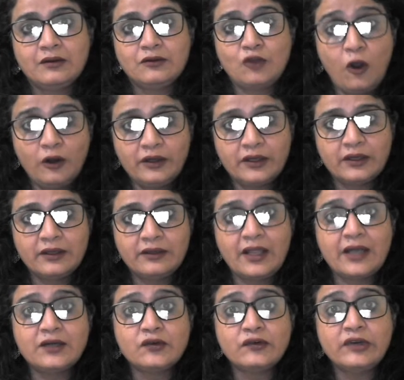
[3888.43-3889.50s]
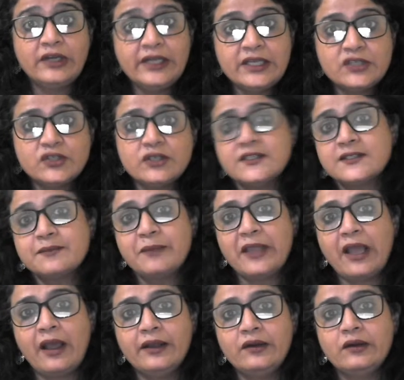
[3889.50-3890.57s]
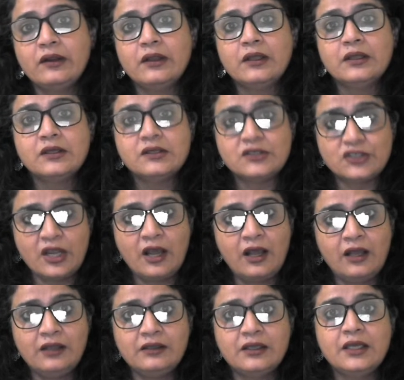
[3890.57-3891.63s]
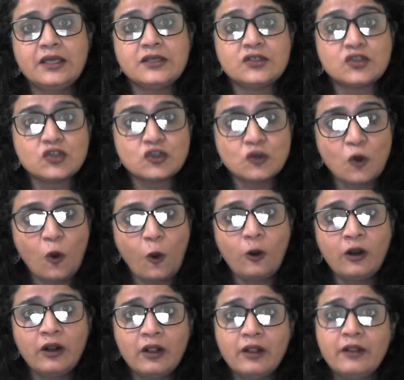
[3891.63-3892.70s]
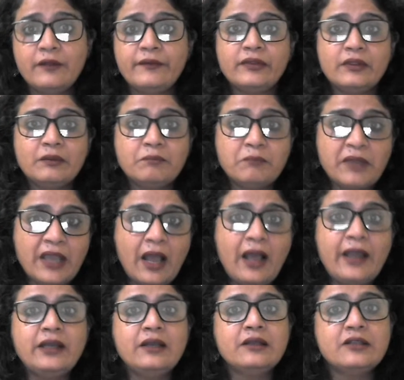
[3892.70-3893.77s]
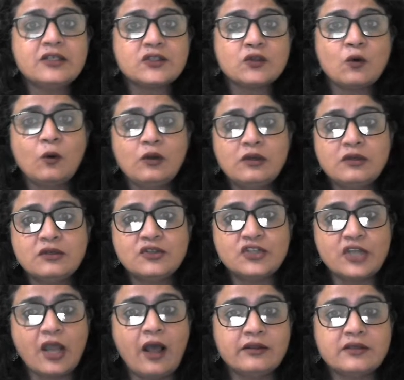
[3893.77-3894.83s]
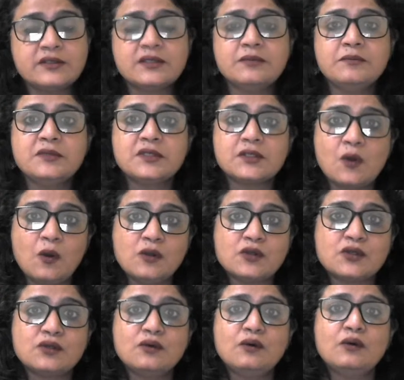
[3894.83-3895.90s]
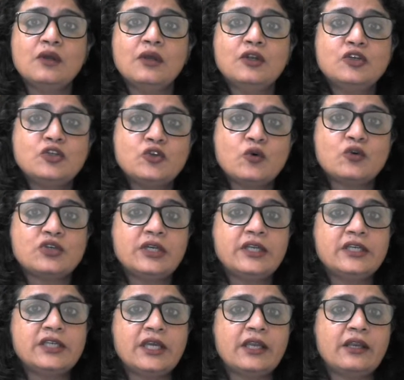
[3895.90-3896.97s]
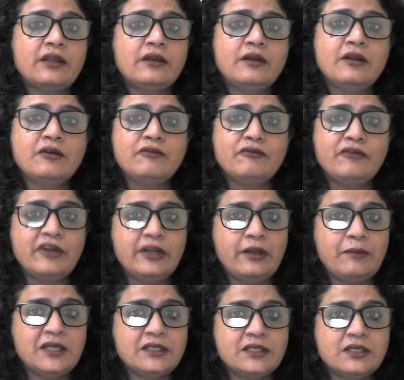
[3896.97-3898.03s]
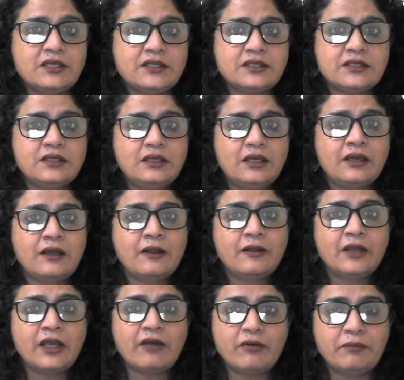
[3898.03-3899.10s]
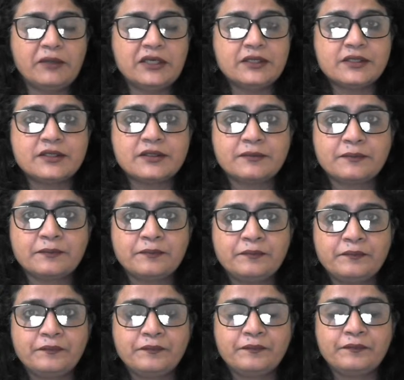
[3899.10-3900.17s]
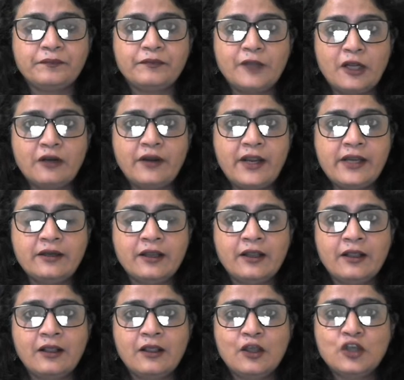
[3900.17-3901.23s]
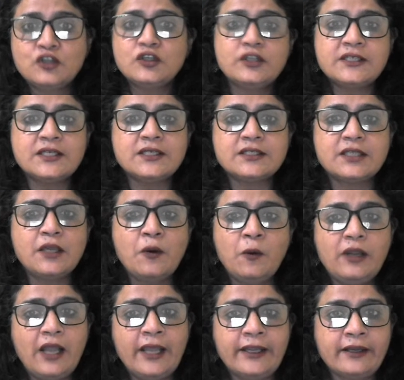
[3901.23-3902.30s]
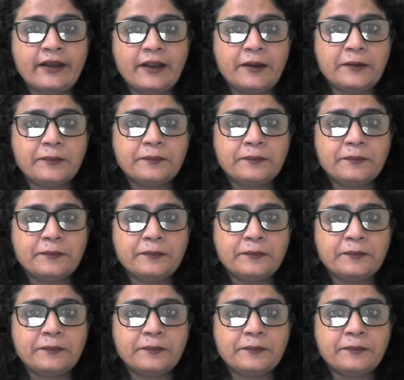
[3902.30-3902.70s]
thought that religion is behind jihad is wrong. Behind this whole jihadism is also totalitarian, fundamentalistic government. Alright? So this is the whole idea.